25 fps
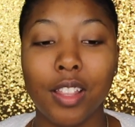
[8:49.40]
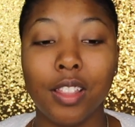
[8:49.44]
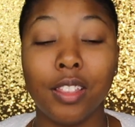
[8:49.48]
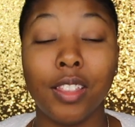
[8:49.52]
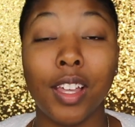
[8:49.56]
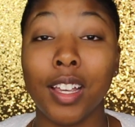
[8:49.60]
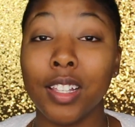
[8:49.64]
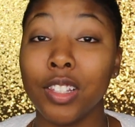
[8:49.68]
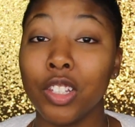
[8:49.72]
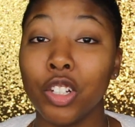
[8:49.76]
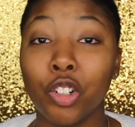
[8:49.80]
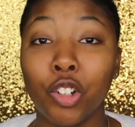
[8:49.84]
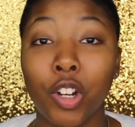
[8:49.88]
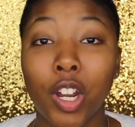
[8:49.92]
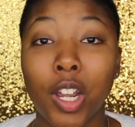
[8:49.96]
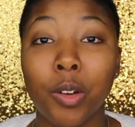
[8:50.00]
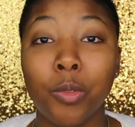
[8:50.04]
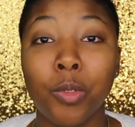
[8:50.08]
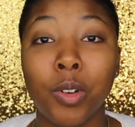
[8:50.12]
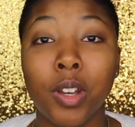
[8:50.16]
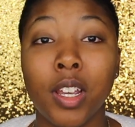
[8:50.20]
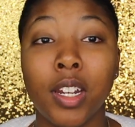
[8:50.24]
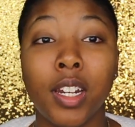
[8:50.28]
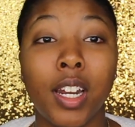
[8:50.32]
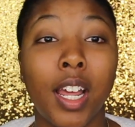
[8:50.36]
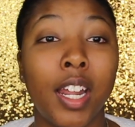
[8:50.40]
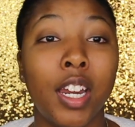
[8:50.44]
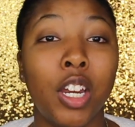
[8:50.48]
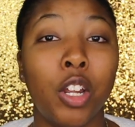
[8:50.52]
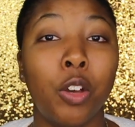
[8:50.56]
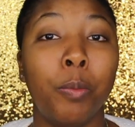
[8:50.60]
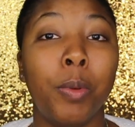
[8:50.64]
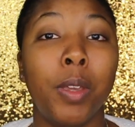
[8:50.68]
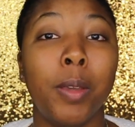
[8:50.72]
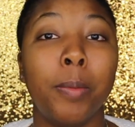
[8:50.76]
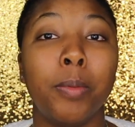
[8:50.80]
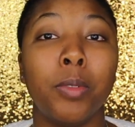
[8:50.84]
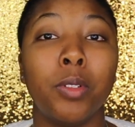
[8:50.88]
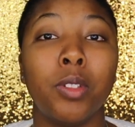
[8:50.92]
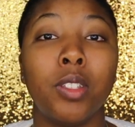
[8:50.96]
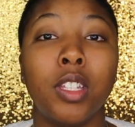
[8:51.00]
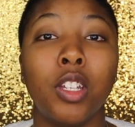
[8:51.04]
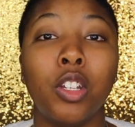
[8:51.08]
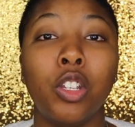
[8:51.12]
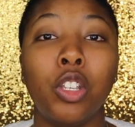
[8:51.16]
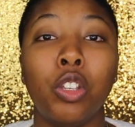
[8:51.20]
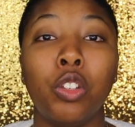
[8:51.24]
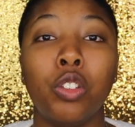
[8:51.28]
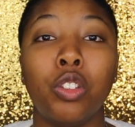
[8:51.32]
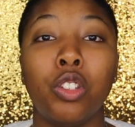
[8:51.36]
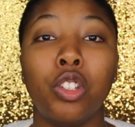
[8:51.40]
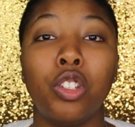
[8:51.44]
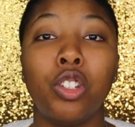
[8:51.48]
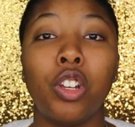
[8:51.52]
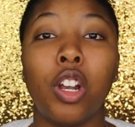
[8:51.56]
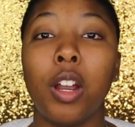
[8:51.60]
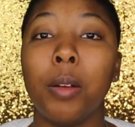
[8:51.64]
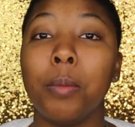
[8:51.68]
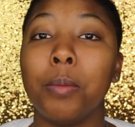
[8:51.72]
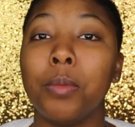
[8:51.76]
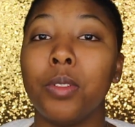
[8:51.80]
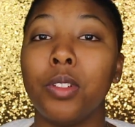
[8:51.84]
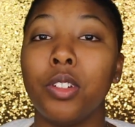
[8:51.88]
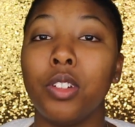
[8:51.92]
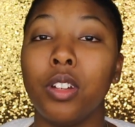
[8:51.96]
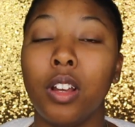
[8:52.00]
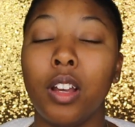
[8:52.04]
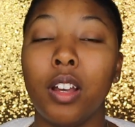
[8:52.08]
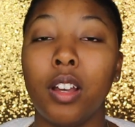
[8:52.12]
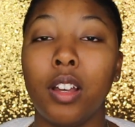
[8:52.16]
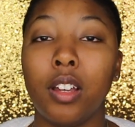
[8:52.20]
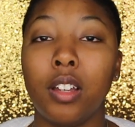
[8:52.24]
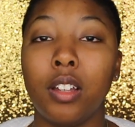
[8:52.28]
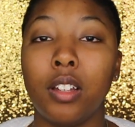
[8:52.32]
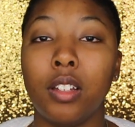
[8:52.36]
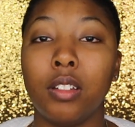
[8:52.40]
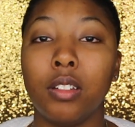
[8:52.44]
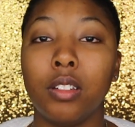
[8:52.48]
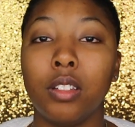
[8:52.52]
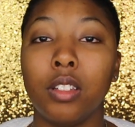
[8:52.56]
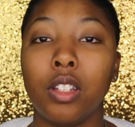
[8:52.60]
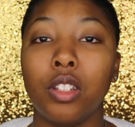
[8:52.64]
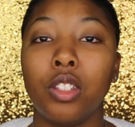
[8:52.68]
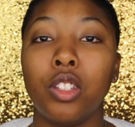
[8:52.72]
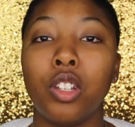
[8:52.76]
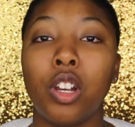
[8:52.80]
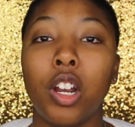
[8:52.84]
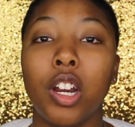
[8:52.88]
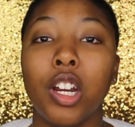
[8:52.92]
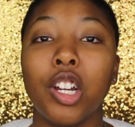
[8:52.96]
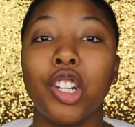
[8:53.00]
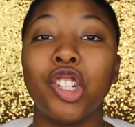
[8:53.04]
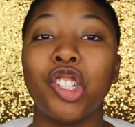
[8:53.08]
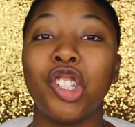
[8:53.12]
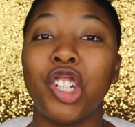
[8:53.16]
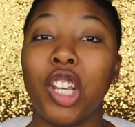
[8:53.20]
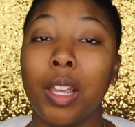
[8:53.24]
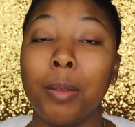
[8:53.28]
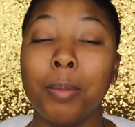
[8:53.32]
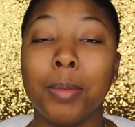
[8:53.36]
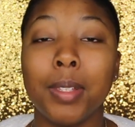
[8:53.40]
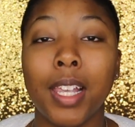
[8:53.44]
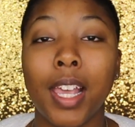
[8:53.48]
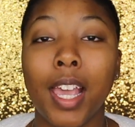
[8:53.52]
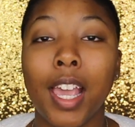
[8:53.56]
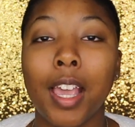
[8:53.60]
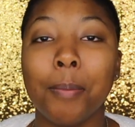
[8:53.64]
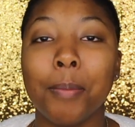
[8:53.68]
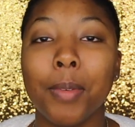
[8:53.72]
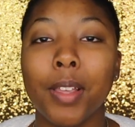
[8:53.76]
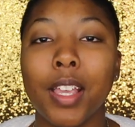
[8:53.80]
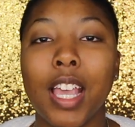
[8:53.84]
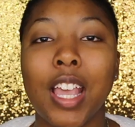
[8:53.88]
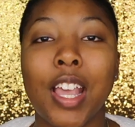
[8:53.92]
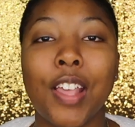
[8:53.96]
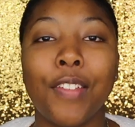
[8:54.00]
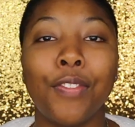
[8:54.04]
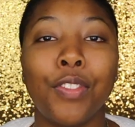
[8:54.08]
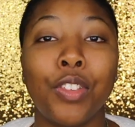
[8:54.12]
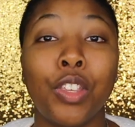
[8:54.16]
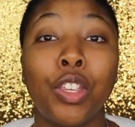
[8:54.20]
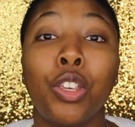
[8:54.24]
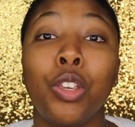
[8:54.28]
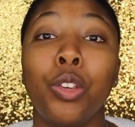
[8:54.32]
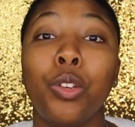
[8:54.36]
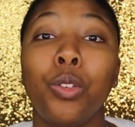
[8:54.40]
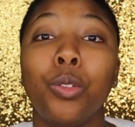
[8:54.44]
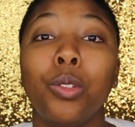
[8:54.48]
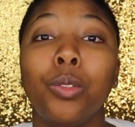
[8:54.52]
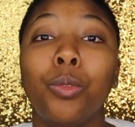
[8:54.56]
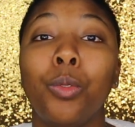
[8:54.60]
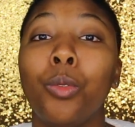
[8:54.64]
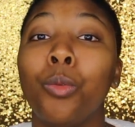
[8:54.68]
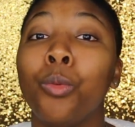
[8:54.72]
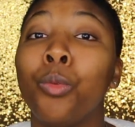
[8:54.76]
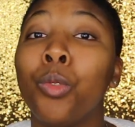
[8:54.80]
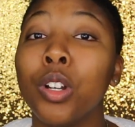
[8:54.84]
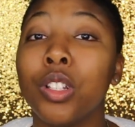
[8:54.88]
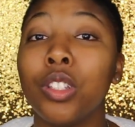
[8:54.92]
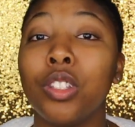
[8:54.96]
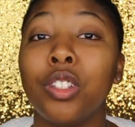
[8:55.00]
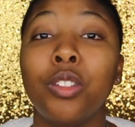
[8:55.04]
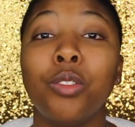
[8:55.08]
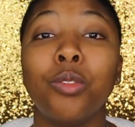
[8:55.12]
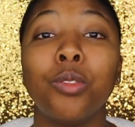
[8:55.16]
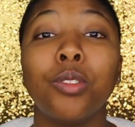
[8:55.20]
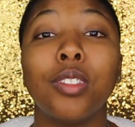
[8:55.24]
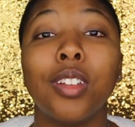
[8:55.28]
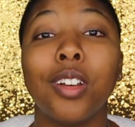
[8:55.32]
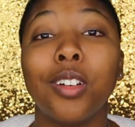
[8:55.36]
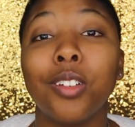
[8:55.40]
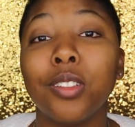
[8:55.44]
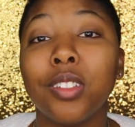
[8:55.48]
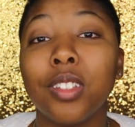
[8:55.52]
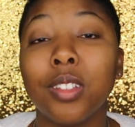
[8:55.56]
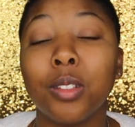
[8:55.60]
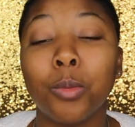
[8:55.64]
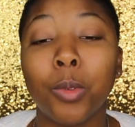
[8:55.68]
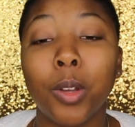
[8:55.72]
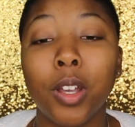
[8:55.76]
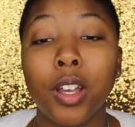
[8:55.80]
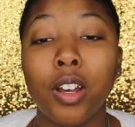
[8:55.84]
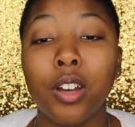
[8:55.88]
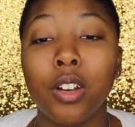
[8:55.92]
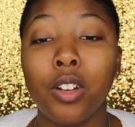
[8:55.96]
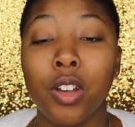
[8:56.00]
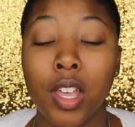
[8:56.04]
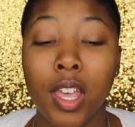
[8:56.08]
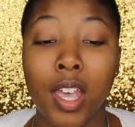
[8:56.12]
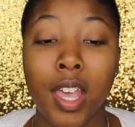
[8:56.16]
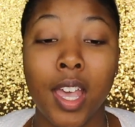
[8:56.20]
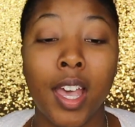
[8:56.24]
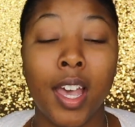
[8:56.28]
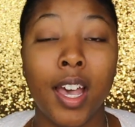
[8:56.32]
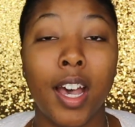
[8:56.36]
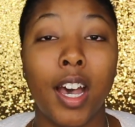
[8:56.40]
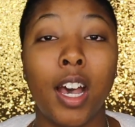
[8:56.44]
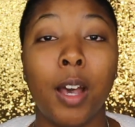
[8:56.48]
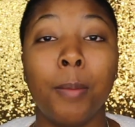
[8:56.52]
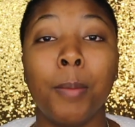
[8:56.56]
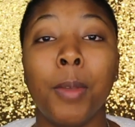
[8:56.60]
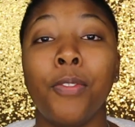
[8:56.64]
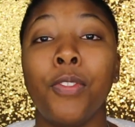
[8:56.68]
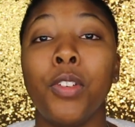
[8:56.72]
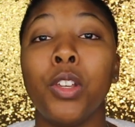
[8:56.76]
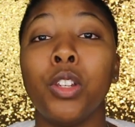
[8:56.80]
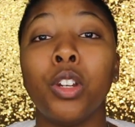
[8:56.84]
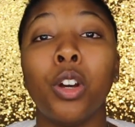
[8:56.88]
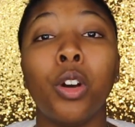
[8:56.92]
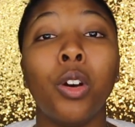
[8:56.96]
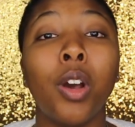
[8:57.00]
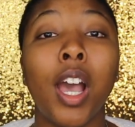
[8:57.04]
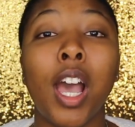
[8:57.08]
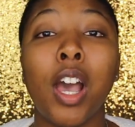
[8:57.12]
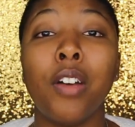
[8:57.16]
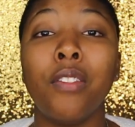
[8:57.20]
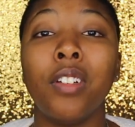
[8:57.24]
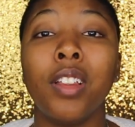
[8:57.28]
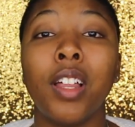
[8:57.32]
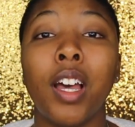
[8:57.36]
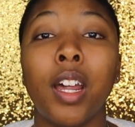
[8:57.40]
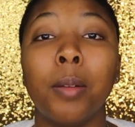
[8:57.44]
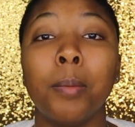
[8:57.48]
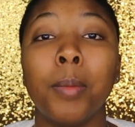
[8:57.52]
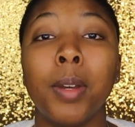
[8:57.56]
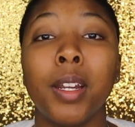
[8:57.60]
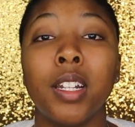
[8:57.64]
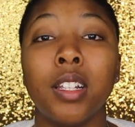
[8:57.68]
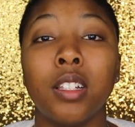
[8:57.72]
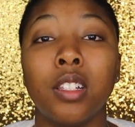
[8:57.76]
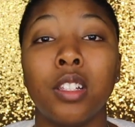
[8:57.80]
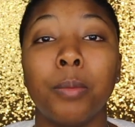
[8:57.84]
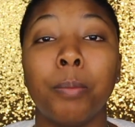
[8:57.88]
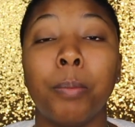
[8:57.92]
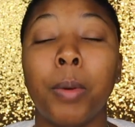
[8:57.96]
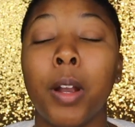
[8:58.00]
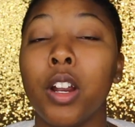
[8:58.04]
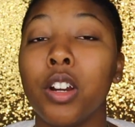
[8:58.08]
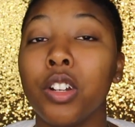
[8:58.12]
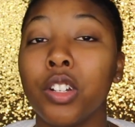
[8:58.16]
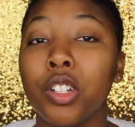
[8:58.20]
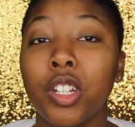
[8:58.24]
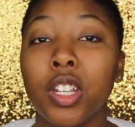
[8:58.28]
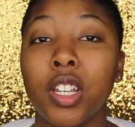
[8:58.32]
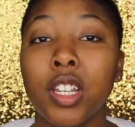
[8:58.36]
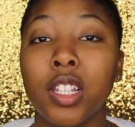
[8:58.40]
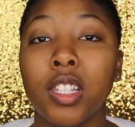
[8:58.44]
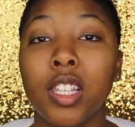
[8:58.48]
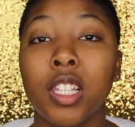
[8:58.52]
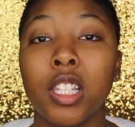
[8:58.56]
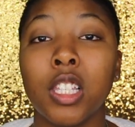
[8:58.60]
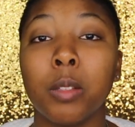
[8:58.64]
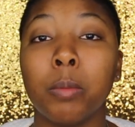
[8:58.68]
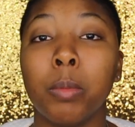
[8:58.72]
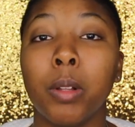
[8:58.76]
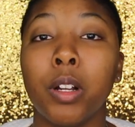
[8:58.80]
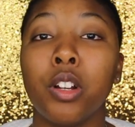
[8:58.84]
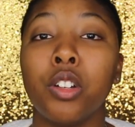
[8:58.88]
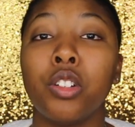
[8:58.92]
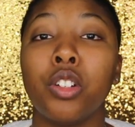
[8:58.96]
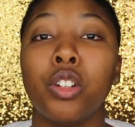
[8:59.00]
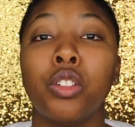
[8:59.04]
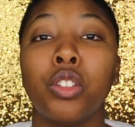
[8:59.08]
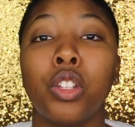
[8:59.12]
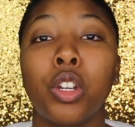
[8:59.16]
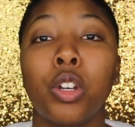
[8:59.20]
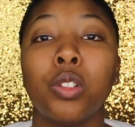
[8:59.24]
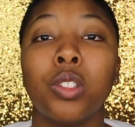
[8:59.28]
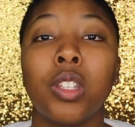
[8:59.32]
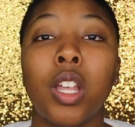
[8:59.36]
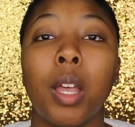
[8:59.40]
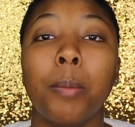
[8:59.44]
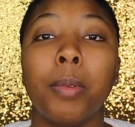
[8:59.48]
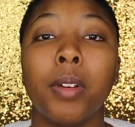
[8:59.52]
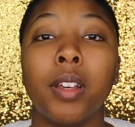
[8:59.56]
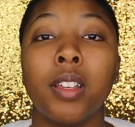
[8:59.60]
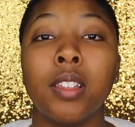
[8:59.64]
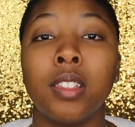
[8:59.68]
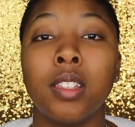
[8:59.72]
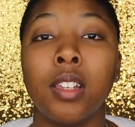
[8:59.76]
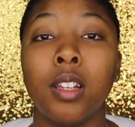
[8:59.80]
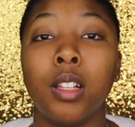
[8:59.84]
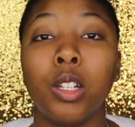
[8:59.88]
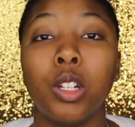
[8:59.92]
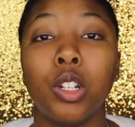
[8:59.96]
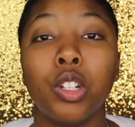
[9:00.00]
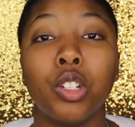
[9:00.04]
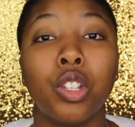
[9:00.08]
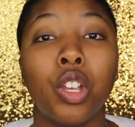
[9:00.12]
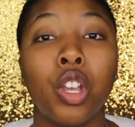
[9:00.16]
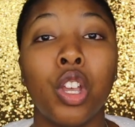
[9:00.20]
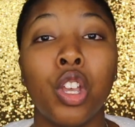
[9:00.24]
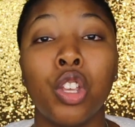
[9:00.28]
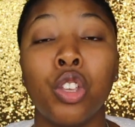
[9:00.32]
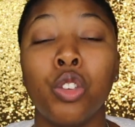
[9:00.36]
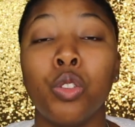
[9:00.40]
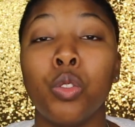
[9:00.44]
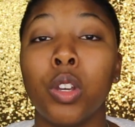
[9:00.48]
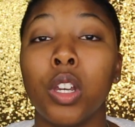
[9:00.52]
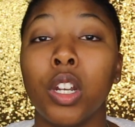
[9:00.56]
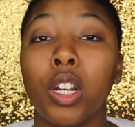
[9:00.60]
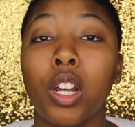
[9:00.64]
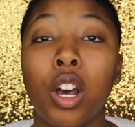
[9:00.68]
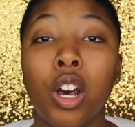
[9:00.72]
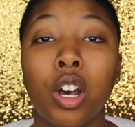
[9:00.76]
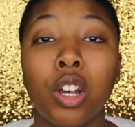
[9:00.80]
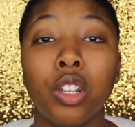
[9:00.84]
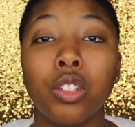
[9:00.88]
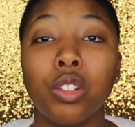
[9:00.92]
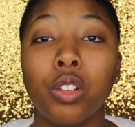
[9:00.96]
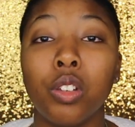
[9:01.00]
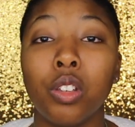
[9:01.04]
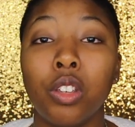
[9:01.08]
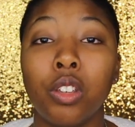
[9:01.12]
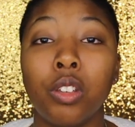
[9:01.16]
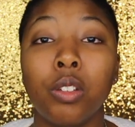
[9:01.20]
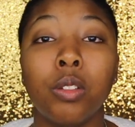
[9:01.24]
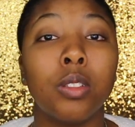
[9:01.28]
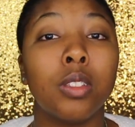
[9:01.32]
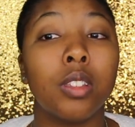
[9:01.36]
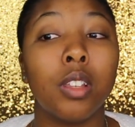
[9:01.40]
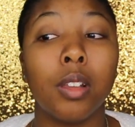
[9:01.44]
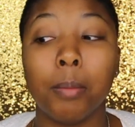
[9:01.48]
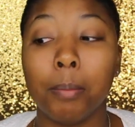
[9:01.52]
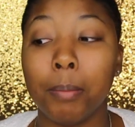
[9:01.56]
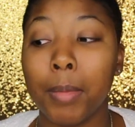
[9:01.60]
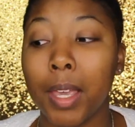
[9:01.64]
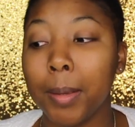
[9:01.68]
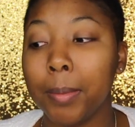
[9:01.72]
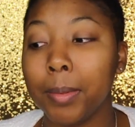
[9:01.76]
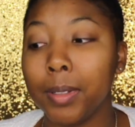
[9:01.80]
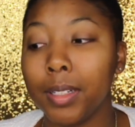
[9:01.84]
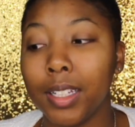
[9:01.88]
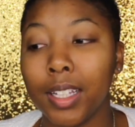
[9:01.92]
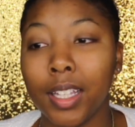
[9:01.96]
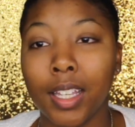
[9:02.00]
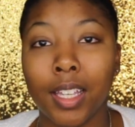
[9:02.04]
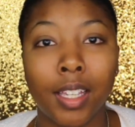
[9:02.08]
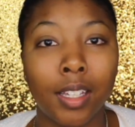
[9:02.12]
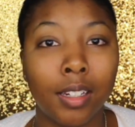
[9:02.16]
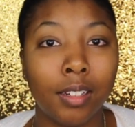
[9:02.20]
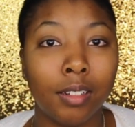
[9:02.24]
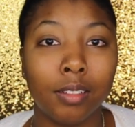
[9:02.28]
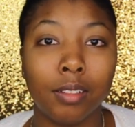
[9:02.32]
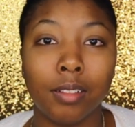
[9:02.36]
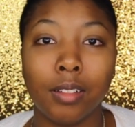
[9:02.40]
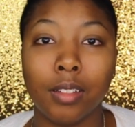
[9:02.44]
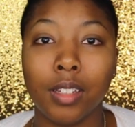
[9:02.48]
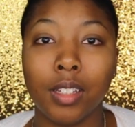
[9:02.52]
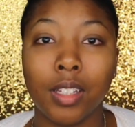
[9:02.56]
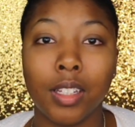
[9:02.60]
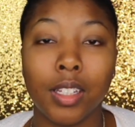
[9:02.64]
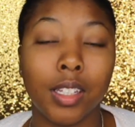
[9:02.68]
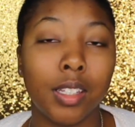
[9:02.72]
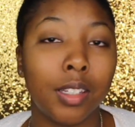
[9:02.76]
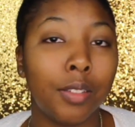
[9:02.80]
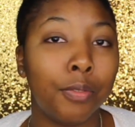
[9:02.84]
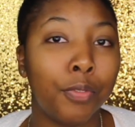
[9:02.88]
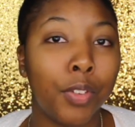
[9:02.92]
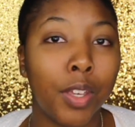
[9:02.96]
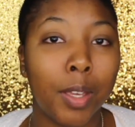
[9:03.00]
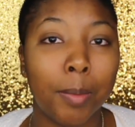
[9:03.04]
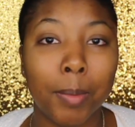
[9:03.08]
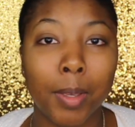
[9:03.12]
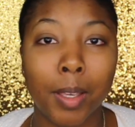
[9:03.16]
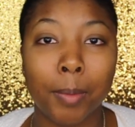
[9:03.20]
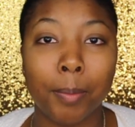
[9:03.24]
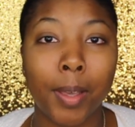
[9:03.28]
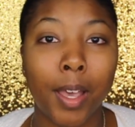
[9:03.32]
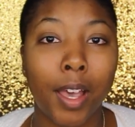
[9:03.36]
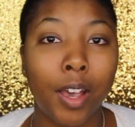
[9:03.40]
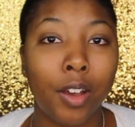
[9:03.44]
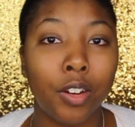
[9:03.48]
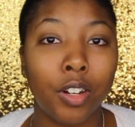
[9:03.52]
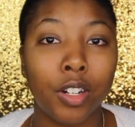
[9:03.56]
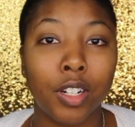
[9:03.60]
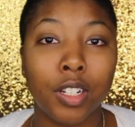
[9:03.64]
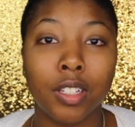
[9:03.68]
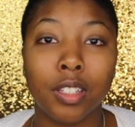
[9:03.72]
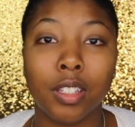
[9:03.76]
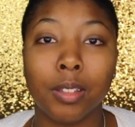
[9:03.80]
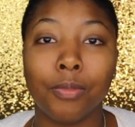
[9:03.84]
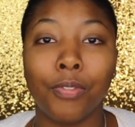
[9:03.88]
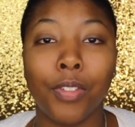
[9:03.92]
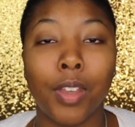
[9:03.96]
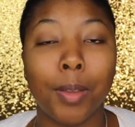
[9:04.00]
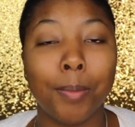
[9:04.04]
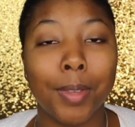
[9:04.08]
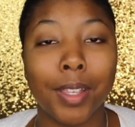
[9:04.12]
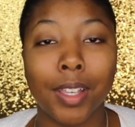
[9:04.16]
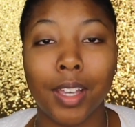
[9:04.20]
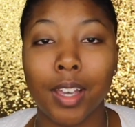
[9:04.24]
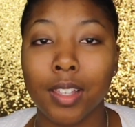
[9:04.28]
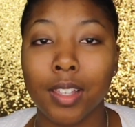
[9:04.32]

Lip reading: that's a great one. I know people still use the Tarte Shape Tape if you want to use those as well. If you don't have a lot of money to purchase and splurge on those type of concealers, you can also use Maybelline, the Fit Me powders, Fit Me